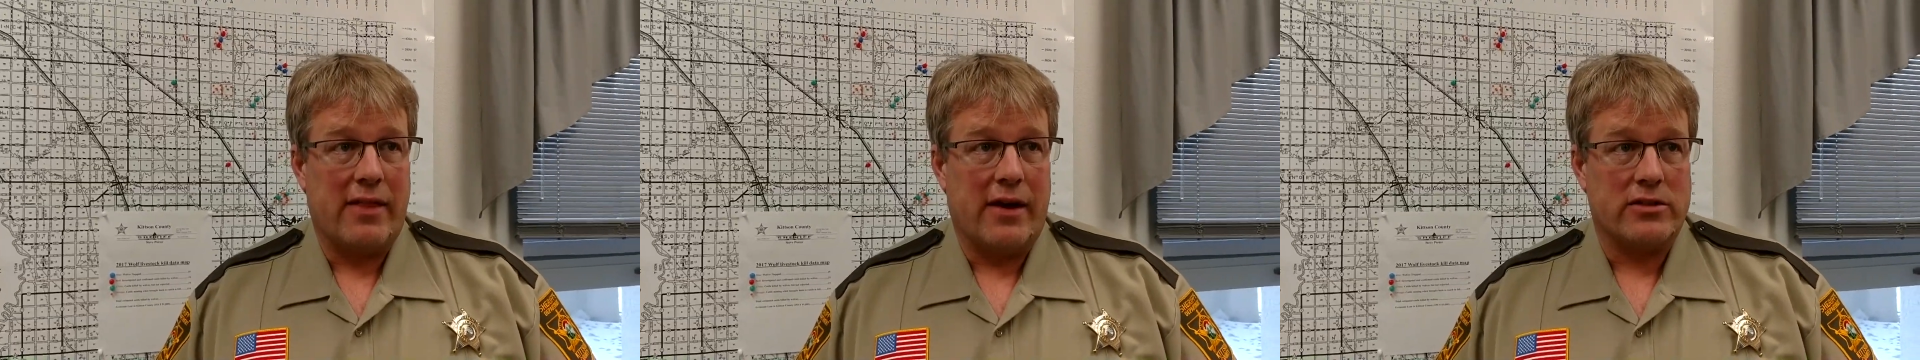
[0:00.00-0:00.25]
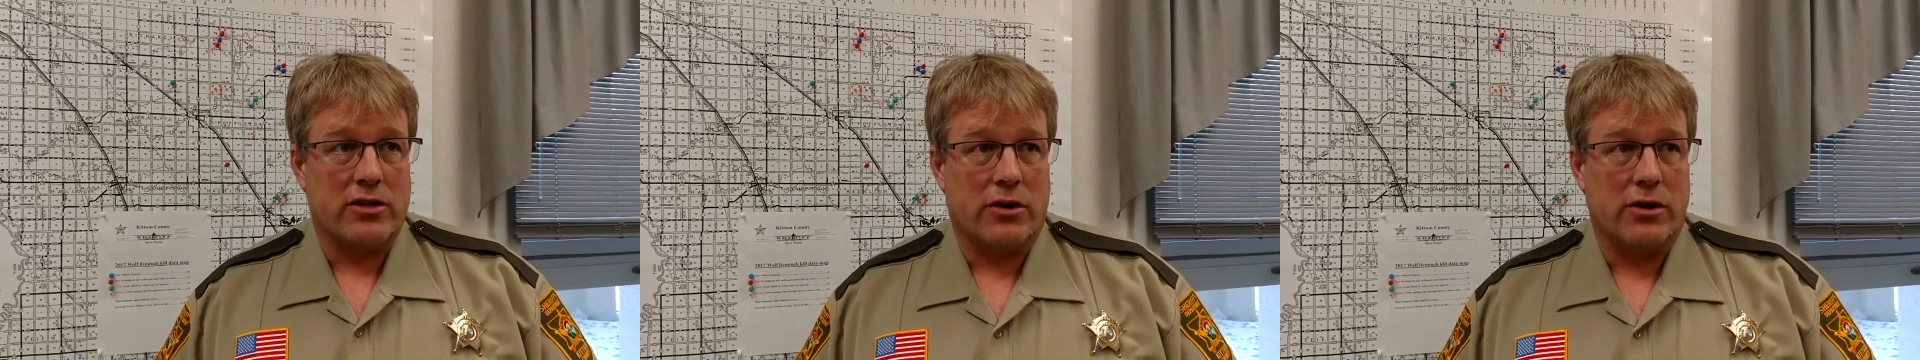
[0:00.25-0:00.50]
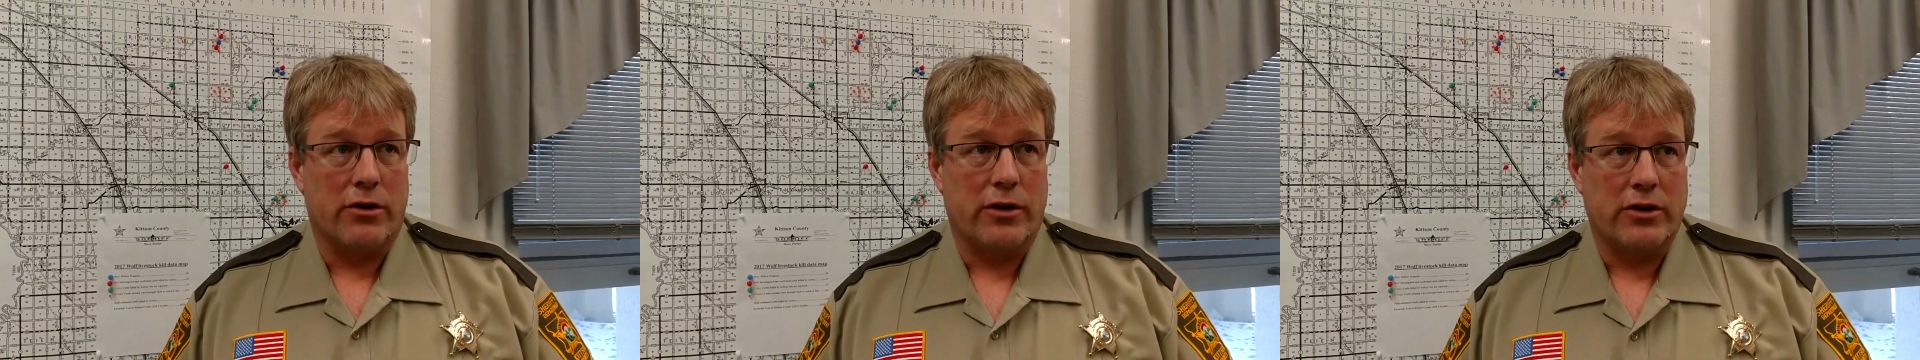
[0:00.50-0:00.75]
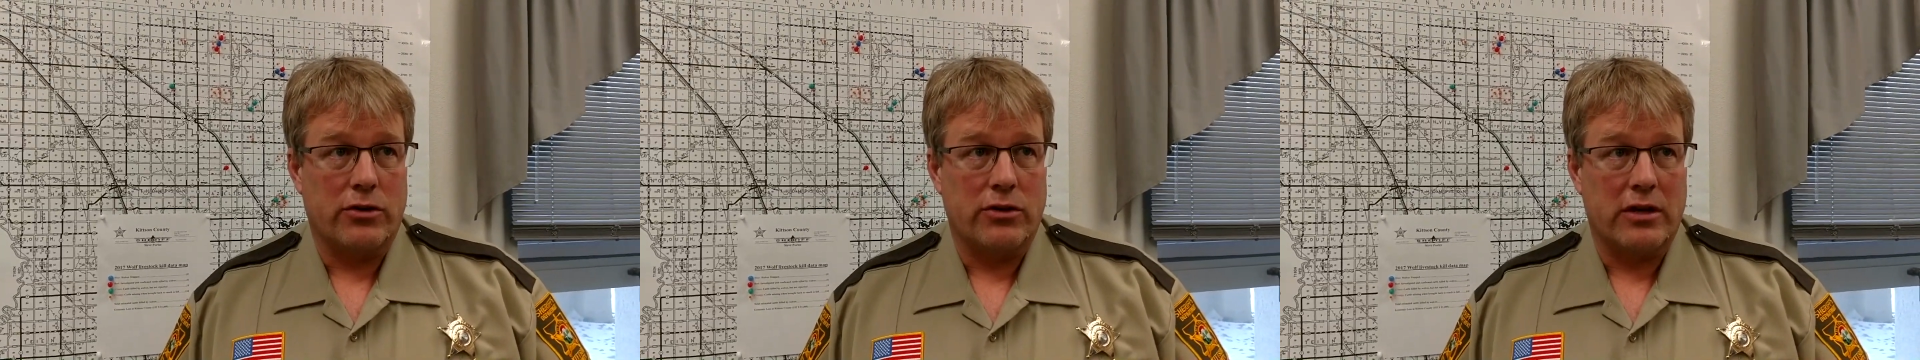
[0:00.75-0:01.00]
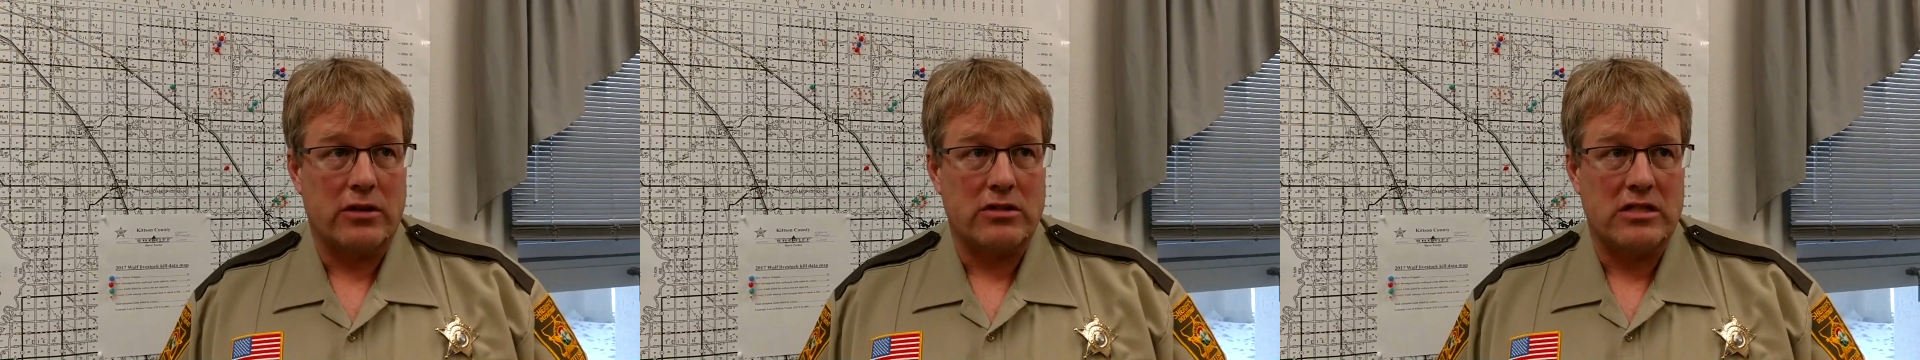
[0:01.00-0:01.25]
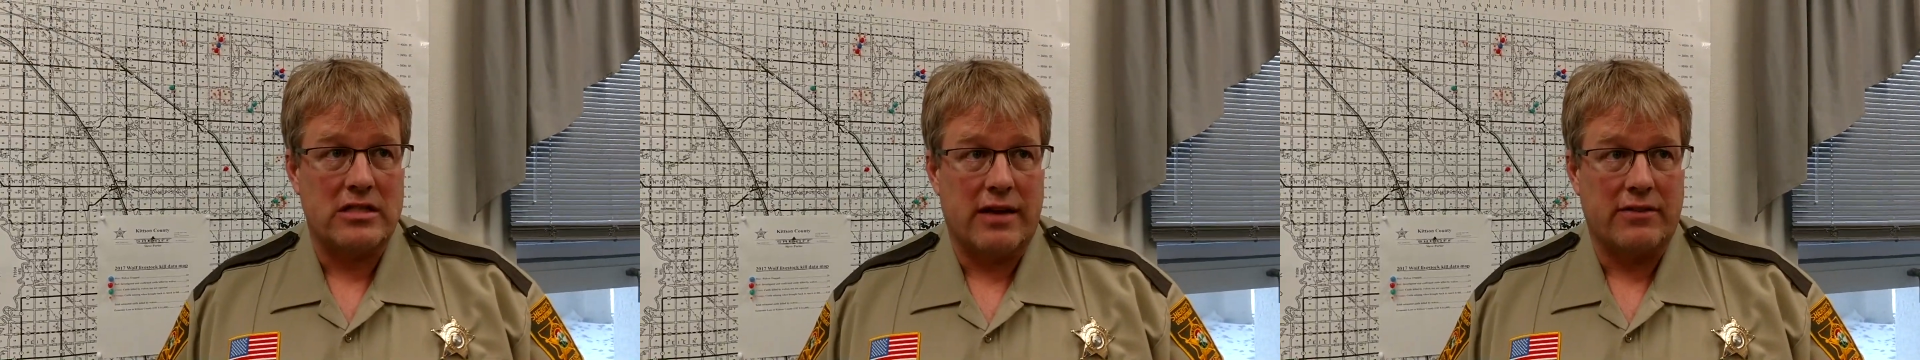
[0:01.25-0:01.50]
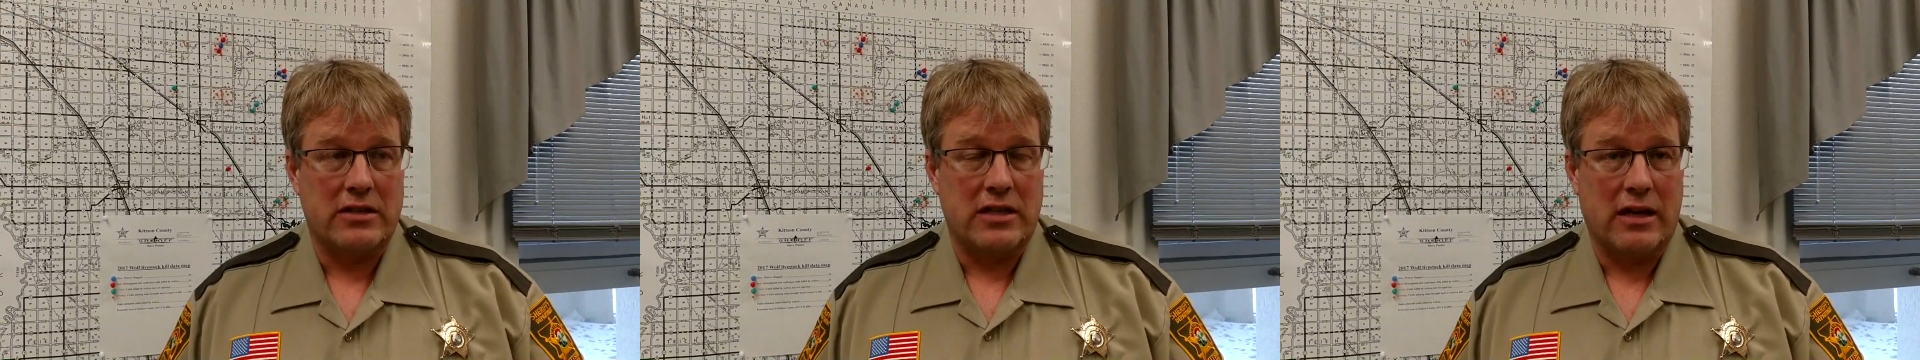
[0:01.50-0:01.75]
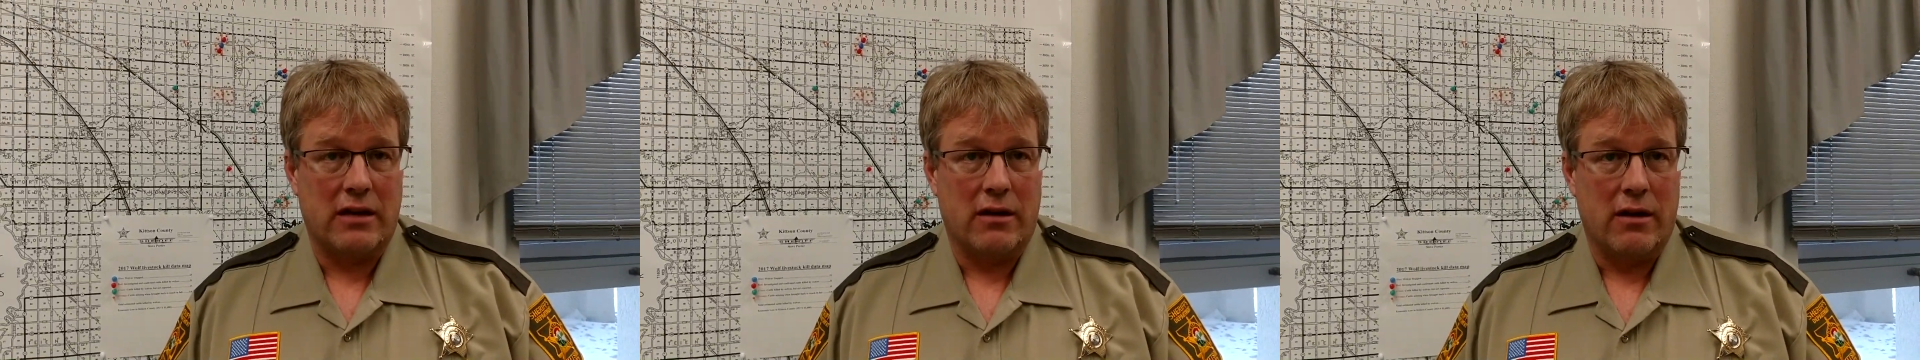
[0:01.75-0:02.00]
that has occurred during
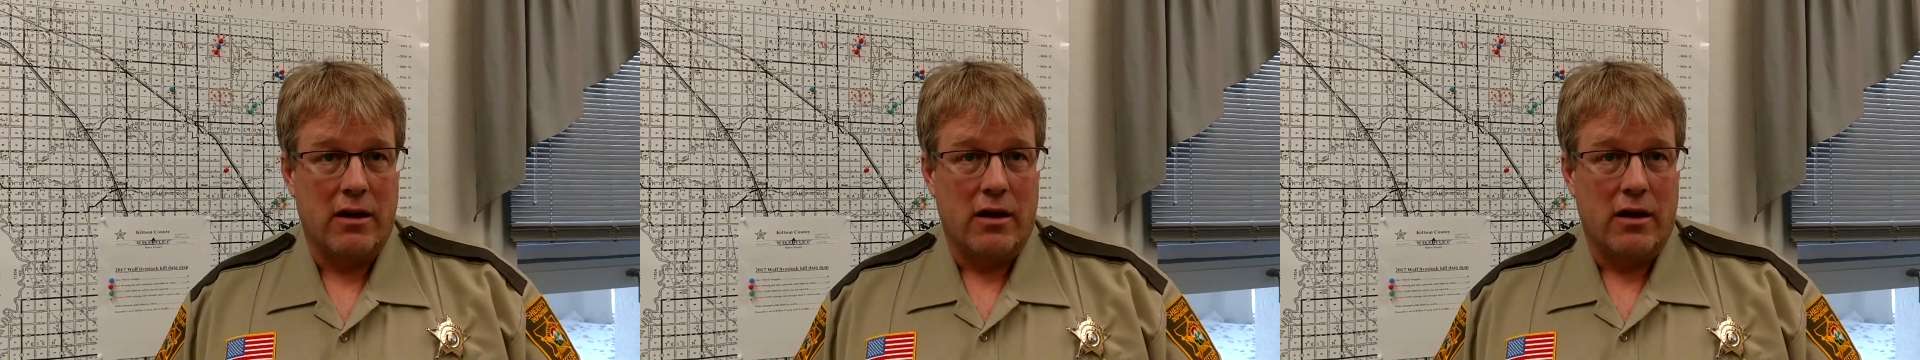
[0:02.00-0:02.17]
2017.